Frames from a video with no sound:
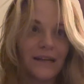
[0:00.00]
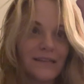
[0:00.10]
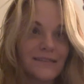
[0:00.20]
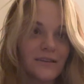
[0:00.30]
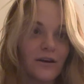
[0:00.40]
I
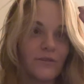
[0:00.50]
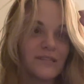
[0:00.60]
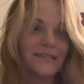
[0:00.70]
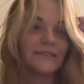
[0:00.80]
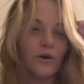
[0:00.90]
saw it. I was
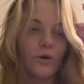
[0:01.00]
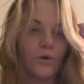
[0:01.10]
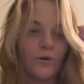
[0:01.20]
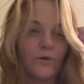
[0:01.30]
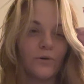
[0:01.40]
like,
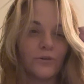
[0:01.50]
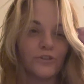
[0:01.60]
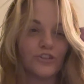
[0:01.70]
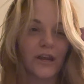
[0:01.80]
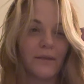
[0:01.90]
oh, you're
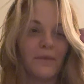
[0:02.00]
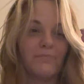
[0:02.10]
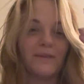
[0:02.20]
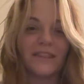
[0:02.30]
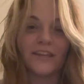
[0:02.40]
trying to make
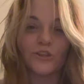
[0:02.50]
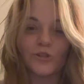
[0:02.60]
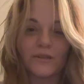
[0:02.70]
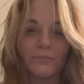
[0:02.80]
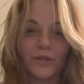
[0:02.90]
me think there's
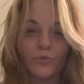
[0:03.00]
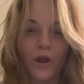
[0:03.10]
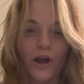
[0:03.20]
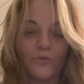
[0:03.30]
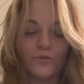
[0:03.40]
something
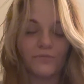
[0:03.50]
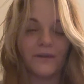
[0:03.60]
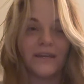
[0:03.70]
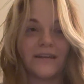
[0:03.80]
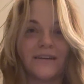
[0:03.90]
wrong with
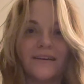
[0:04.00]
me.